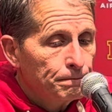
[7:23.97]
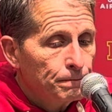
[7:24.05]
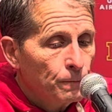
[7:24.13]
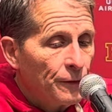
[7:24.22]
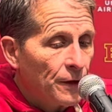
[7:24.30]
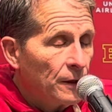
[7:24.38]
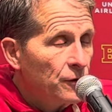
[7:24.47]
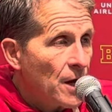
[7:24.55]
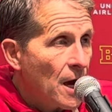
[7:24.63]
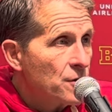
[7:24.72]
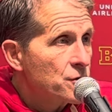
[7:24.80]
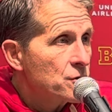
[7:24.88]
We think
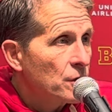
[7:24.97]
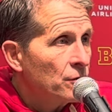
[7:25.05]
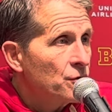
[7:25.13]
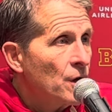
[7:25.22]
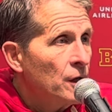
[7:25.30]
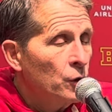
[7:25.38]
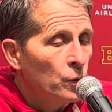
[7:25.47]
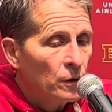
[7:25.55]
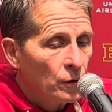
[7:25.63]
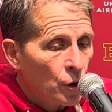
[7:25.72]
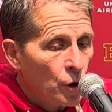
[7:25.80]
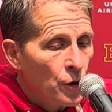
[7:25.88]
Dez is continuing to
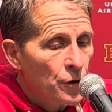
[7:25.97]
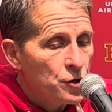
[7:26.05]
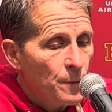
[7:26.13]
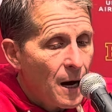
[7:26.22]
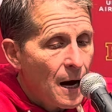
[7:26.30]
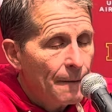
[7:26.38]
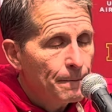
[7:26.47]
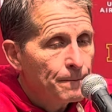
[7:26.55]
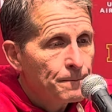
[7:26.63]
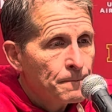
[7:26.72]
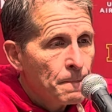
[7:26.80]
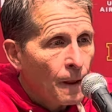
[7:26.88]
learn the spot.
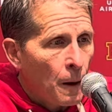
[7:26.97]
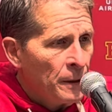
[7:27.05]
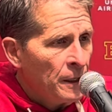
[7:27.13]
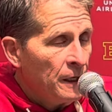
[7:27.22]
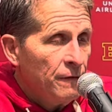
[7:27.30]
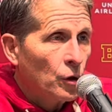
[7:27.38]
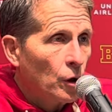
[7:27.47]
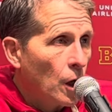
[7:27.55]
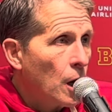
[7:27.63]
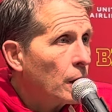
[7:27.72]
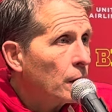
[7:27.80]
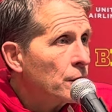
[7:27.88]
I mean, even
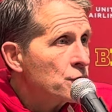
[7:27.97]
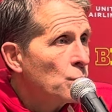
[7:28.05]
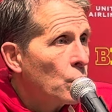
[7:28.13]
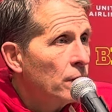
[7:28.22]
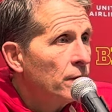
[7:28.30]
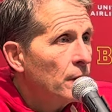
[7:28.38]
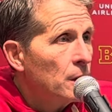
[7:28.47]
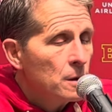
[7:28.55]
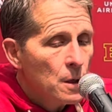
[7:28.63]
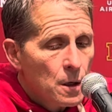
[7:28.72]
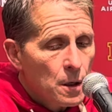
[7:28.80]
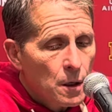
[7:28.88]
Clark is more of
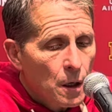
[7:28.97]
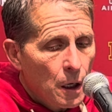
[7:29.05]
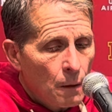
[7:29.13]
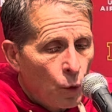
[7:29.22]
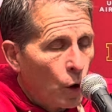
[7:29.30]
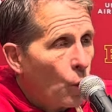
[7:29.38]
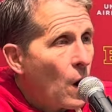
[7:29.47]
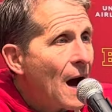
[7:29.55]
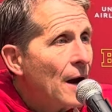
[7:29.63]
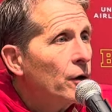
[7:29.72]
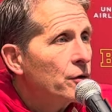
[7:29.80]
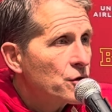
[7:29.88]
a more
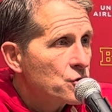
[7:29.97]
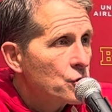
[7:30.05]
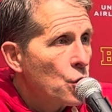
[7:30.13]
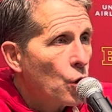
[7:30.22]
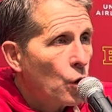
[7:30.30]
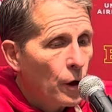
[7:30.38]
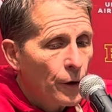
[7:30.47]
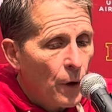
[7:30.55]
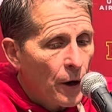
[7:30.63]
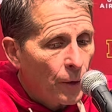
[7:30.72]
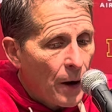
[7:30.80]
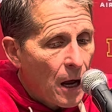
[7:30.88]
wired to score and
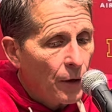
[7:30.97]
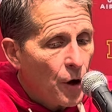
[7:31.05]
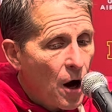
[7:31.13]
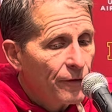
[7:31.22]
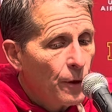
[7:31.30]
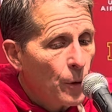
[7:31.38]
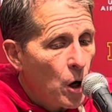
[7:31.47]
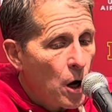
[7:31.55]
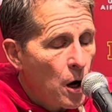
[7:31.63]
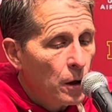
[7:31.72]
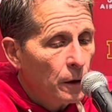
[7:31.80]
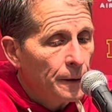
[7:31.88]
run around off the
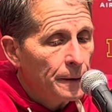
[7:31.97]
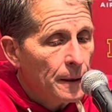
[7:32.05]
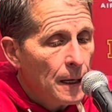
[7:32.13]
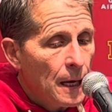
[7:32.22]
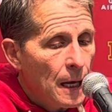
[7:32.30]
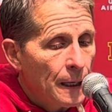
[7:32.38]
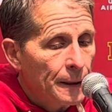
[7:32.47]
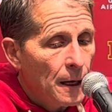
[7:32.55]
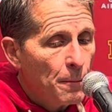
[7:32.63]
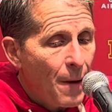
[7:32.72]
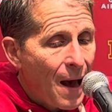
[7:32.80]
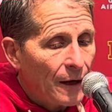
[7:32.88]
ball
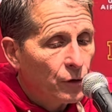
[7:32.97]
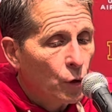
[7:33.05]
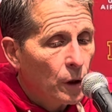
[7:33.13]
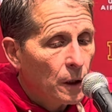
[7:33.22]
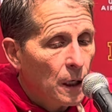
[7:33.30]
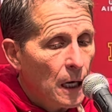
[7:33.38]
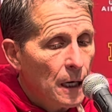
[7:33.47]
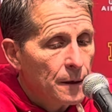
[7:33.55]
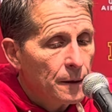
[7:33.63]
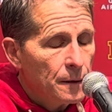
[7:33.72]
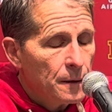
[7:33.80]
and backdoor cut